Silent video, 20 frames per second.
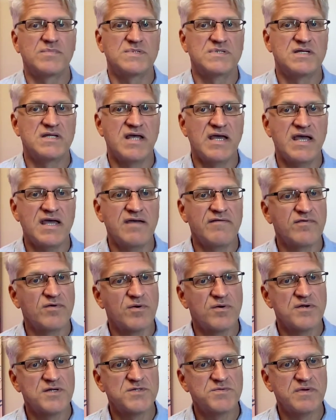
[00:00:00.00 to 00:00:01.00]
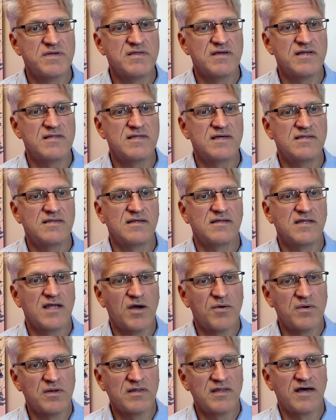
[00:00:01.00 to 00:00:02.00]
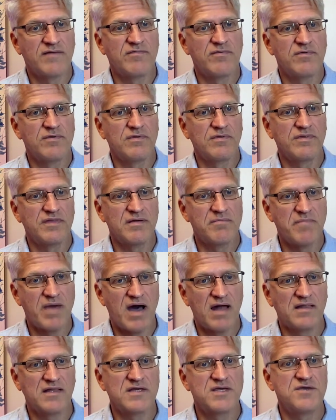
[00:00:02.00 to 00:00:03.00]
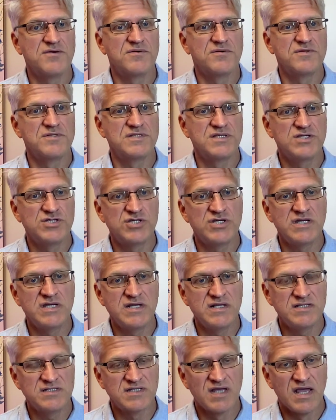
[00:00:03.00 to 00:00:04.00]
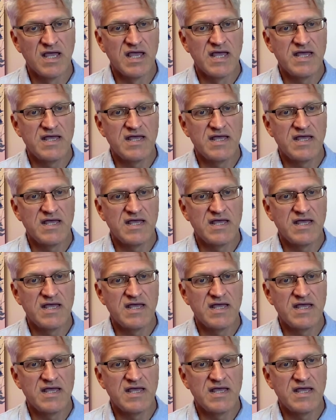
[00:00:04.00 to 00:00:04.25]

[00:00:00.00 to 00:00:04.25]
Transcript: Today, of course, we think that the lower level, the molecules, the genes,